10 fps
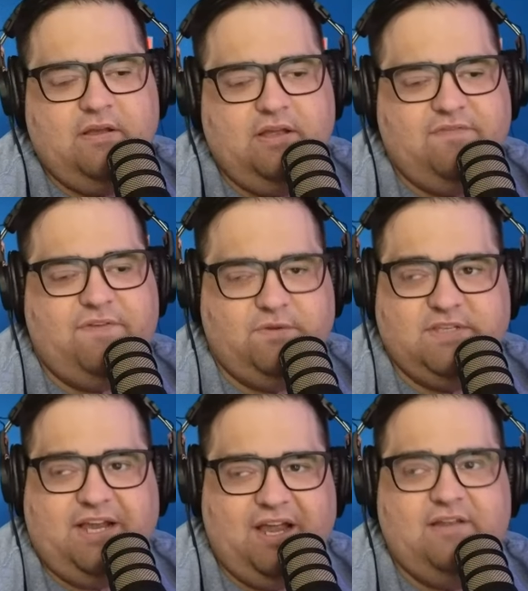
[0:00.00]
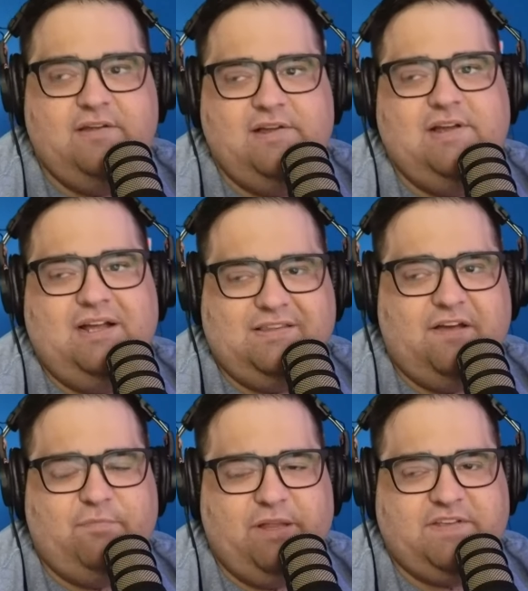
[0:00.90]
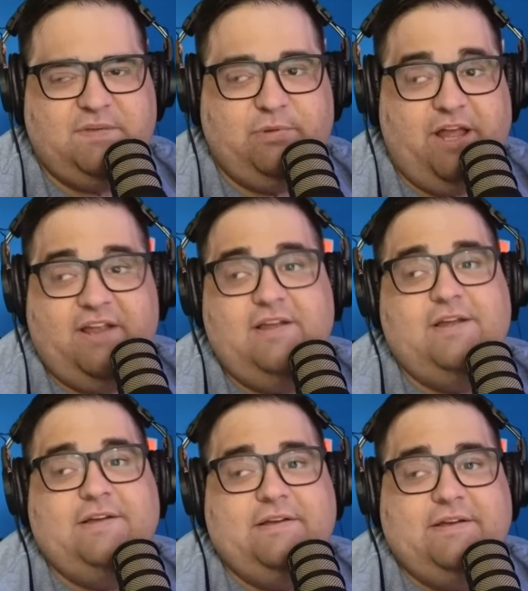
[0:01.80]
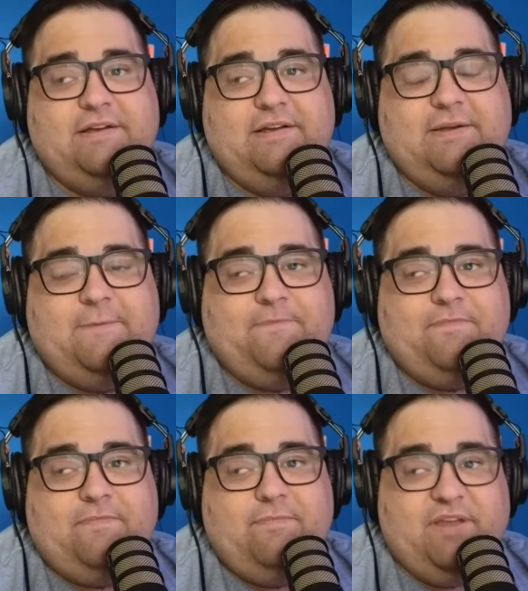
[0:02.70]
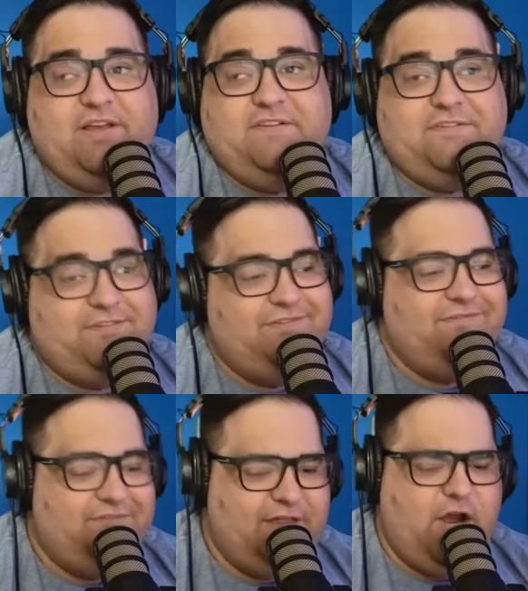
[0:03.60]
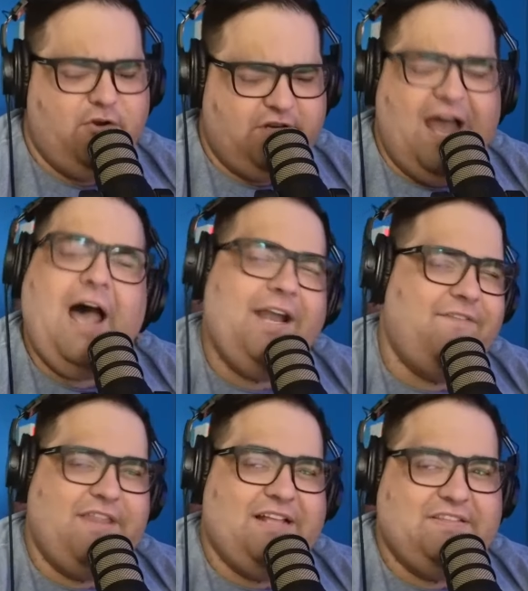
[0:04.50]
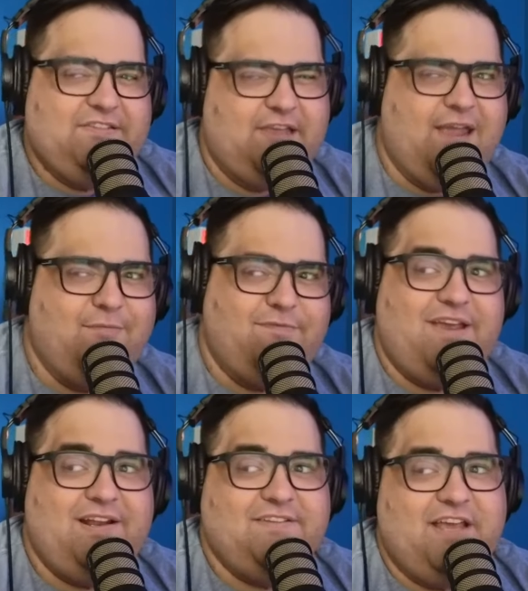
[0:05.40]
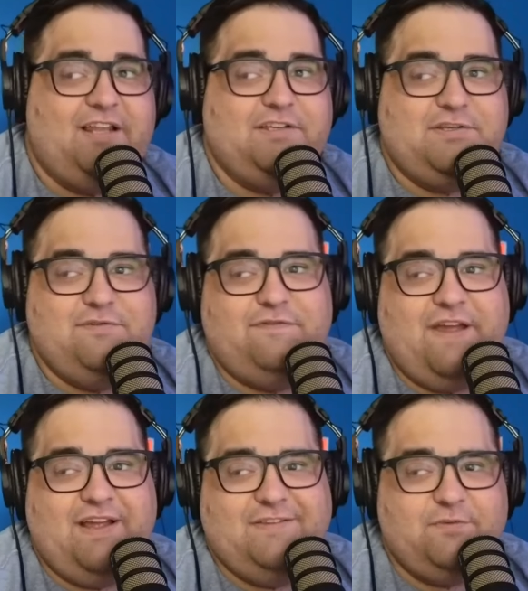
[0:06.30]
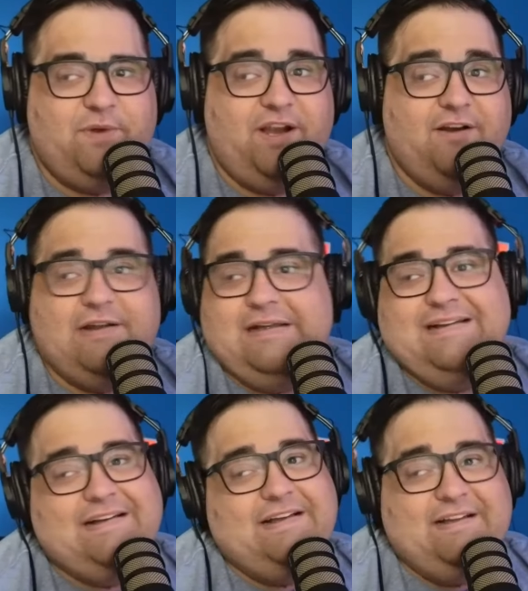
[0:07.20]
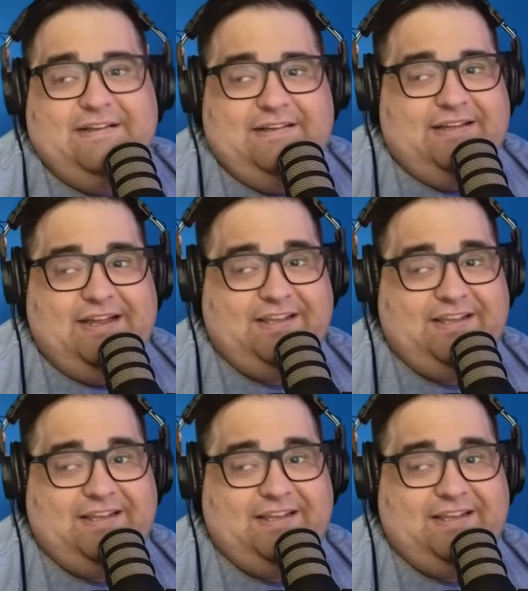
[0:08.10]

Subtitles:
feels like a tough place to play. because they're kind of in that same vein as LSU fans where it